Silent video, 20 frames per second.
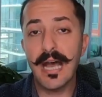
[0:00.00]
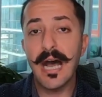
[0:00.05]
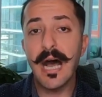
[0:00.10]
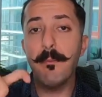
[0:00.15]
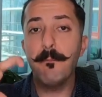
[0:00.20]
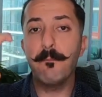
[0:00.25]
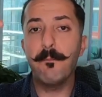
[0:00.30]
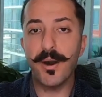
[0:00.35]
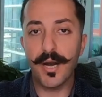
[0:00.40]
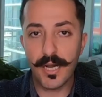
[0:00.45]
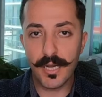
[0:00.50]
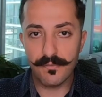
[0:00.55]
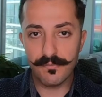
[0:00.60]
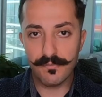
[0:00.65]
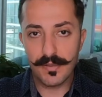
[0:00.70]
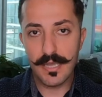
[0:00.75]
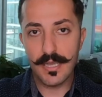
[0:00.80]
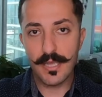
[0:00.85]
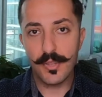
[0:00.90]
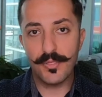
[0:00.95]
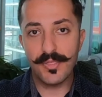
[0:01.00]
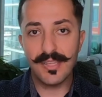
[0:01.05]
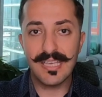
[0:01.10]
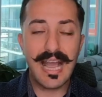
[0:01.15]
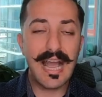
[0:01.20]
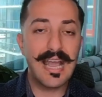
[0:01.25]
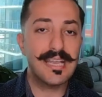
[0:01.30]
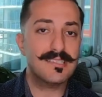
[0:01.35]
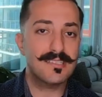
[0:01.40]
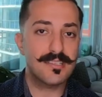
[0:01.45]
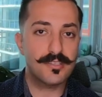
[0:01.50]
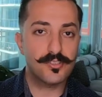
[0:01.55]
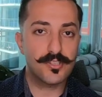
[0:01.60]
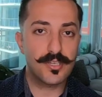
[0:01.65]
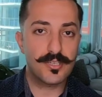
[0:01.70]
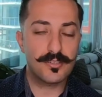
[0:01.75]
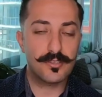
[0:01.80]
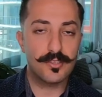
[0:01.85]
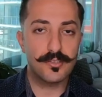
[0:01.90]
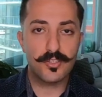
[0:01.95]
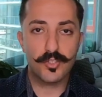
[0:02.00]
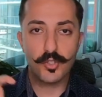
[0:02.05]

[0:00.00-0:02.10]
above the highest suggested.